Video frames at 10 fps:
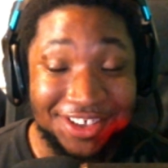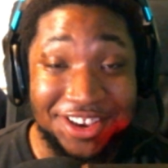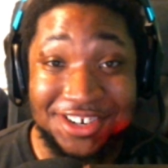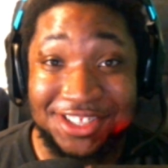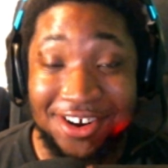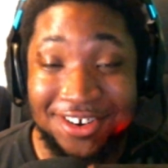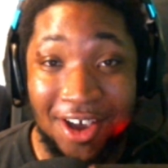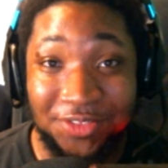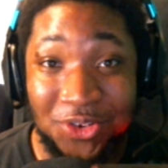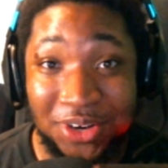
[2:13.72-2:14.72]
So you're
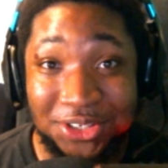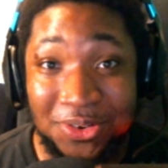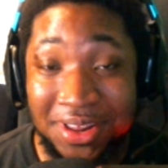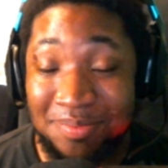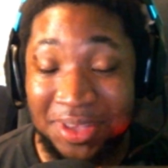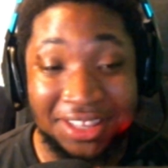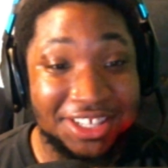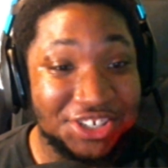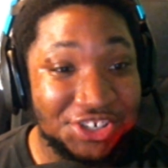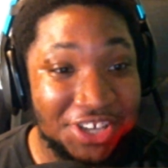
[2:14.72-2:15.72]
starting off 2020
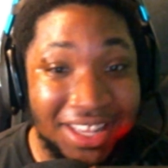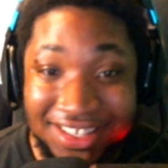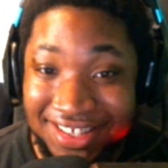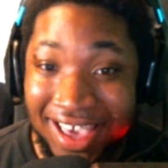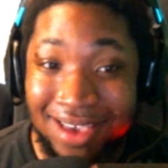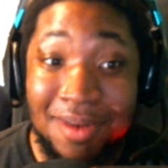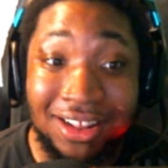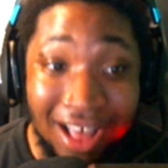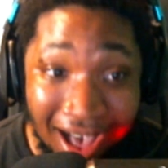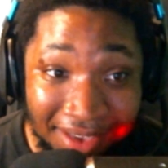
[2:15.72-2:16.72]
being the shittiest
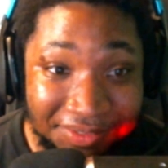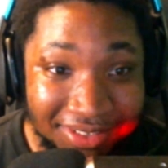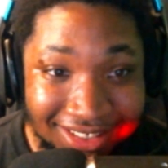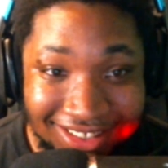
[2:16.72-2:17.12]
game alive.